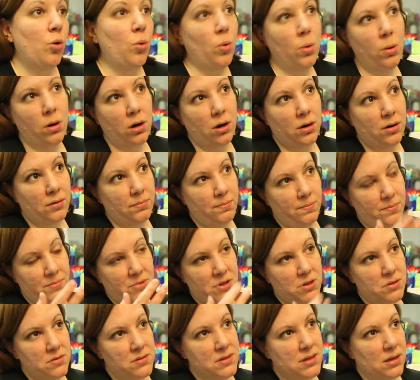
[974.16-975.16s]
or
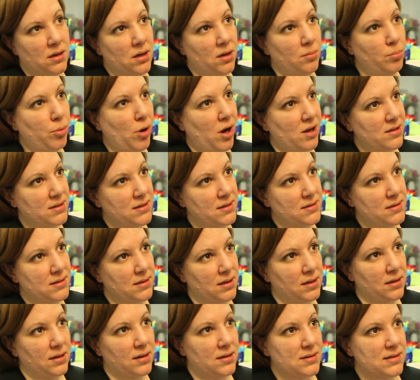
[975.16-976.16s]
use a
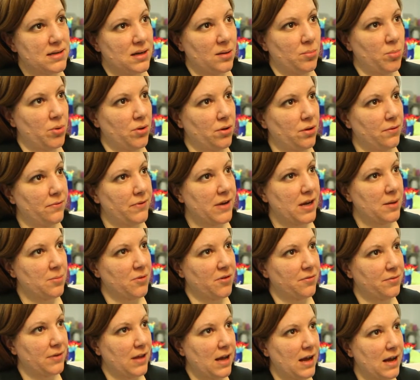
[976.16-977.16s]
processing example of Game
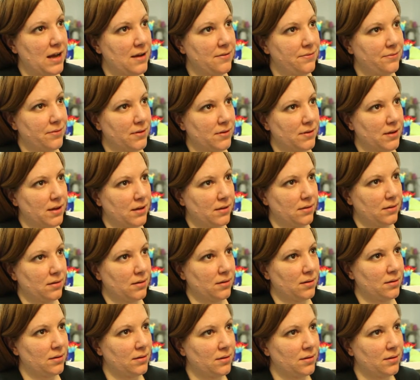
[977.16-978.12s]
of Life, and then